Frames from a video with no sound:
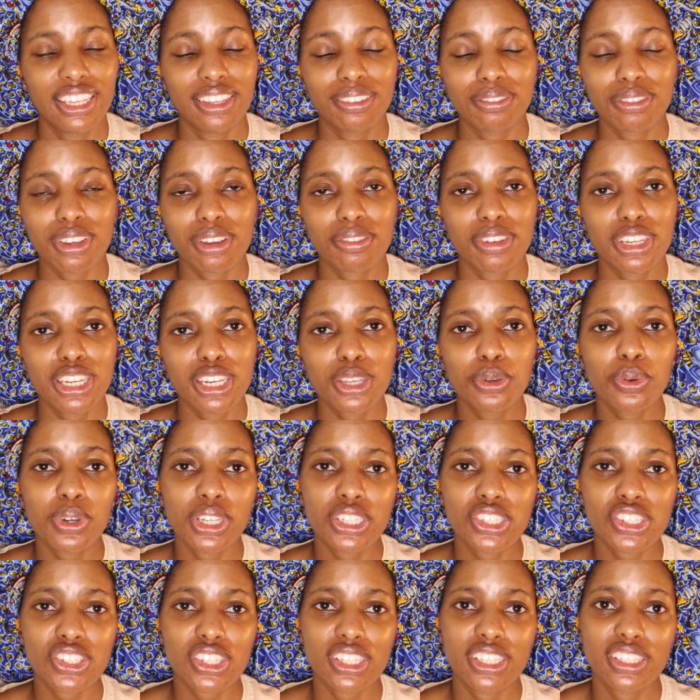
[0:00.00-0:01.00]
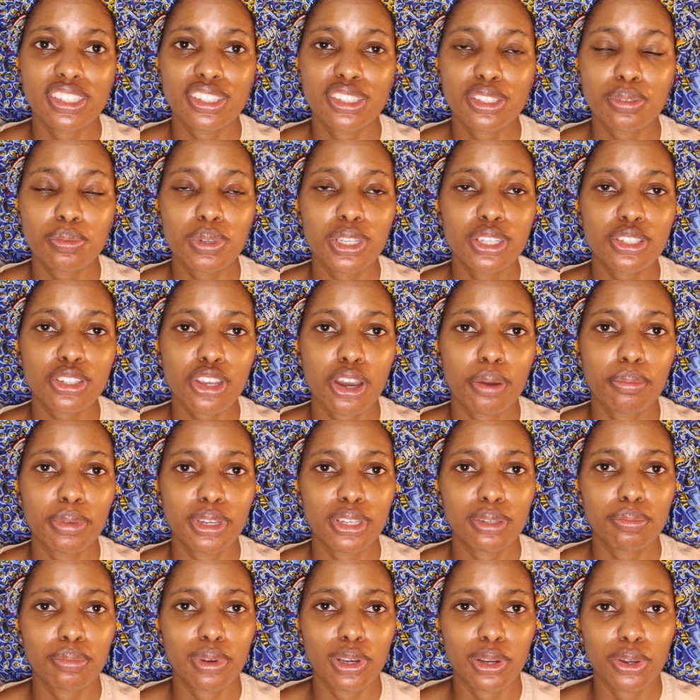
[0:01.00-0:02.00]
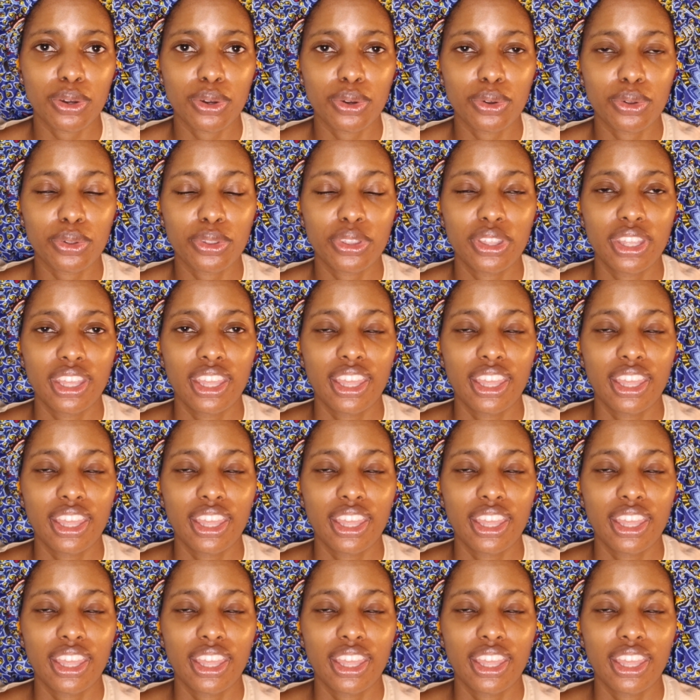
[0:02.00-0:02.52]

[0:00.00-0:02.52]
If you have any questions, please comment below.